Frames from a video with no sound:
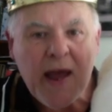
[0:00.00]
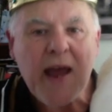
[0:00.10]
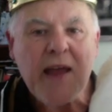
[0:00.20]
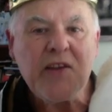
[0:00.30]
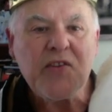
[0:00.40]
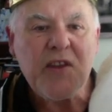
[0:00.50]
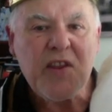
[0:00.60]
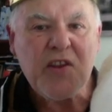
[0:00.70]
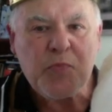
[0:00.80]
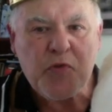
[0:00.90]
And it's in
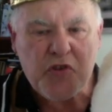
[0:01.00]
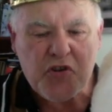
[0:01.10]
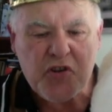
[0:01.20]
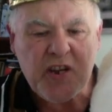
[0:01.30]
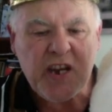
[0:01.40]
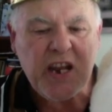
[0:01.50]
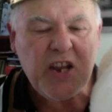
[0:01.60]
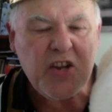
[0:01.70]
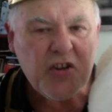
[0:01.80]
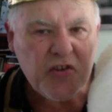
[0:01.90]
this position that he
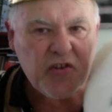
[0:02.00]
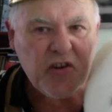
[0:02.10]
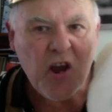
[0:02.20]
just